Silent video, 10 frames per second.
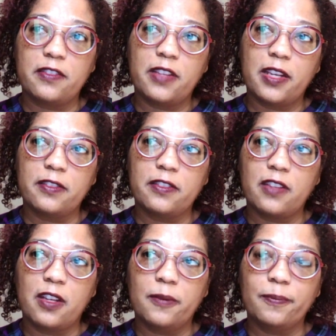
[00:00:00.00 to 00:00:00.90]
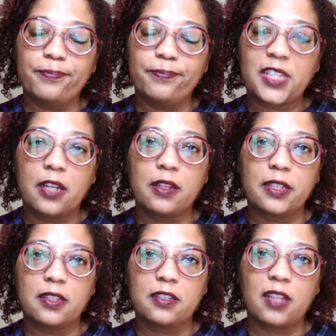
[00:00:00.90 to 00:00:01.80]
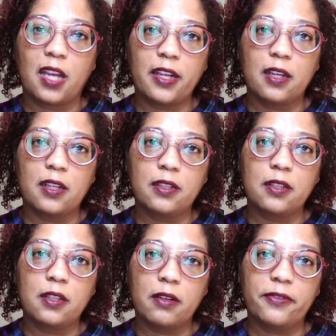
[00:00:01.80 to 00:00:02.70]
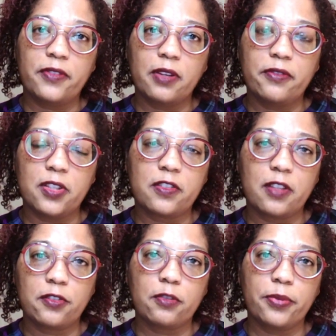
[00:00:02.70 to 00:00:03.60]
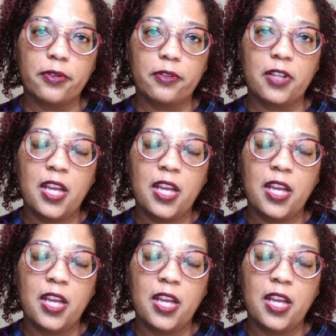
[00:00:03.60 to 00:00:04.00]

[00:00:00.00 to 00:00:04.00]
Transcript: kind of like the scion of this Thunderbird,